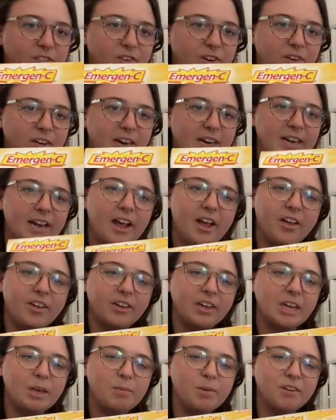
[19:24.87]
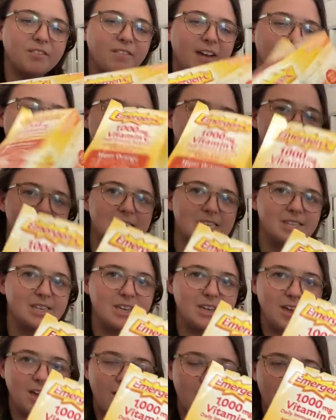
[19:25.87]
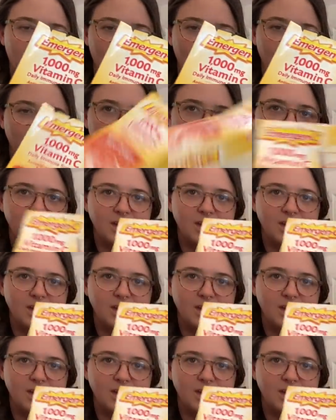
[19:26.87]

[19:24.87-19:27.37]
for right now. Keep your vitamin C up.